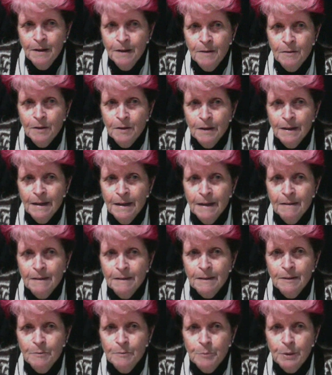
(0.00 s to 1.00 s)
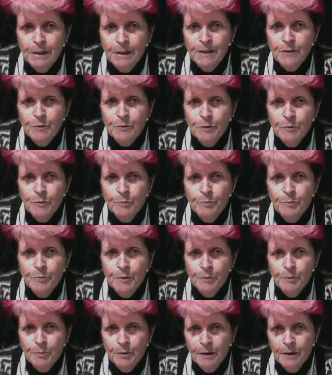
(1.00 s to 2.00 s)
Right now it competes with the
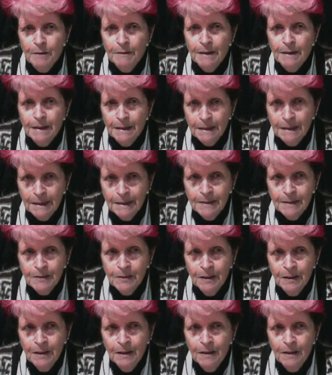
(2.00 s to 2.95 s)
bright red lilies.